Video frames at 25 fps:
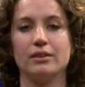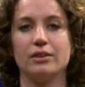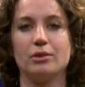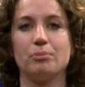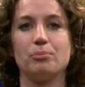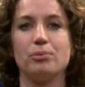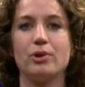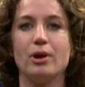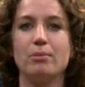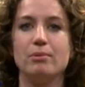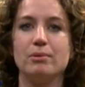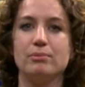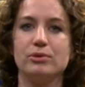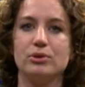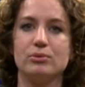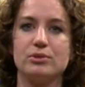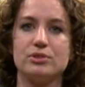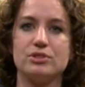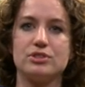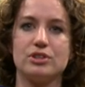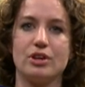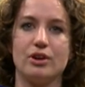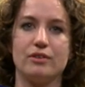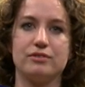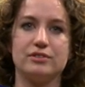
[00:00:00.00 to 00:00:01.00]
The problem you
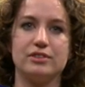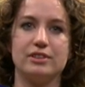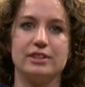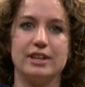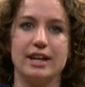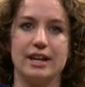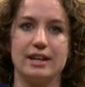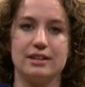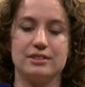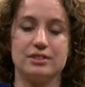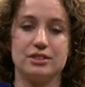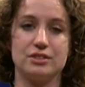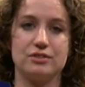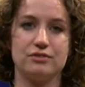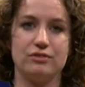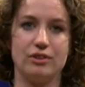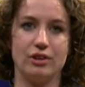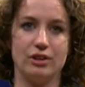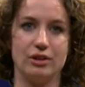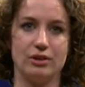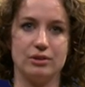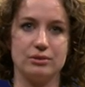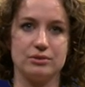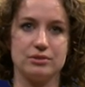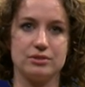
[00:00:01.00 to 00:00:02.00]
will solve today is as
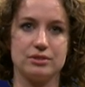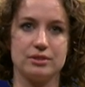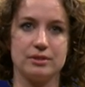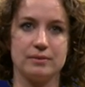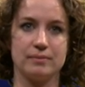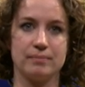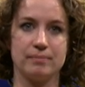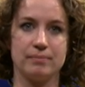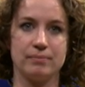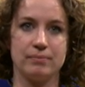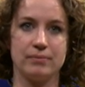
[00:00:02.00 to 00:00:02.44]
follows.